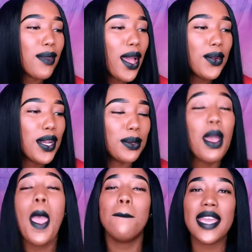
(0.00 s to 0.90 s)
I don't know,
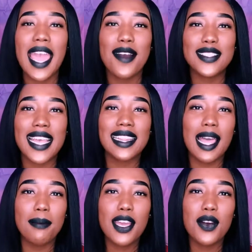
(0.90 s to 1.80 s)
but yeah, I was like,
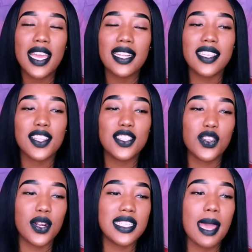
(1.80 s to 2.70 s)
let me go ahead and tell this
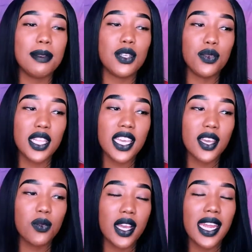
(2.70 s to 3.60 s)
story time. It's a really
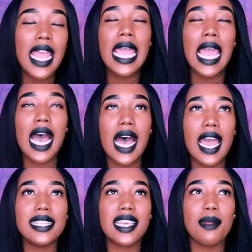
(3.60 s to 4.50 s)
good one.
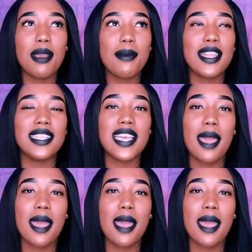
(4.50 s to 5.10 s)
It's gonna be about the